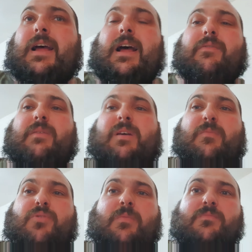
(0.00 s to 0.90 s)
I've had a bit of a
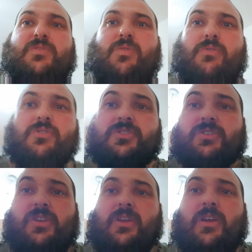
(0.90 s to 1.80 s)
problem as well
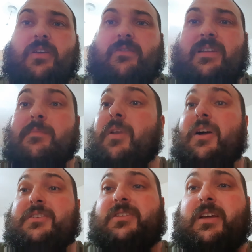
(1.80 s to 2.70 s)
because the lip
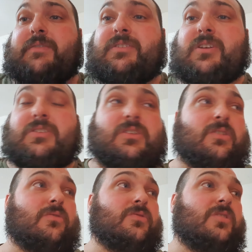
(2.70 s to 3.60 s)
lights that I've decided to
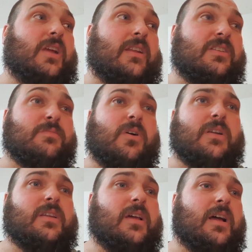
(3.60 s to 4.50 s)
use, again
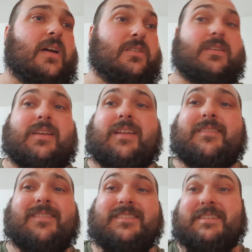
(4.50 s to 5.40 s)
inspired, again,
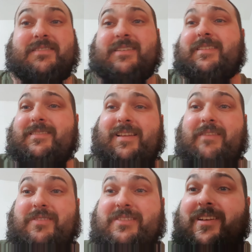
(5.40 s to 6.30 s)
that seems like I
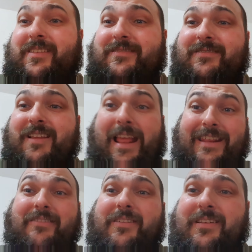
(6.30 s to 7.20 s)
haven't designed
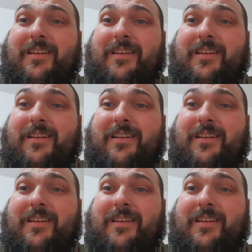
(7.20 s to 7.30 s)
any of it.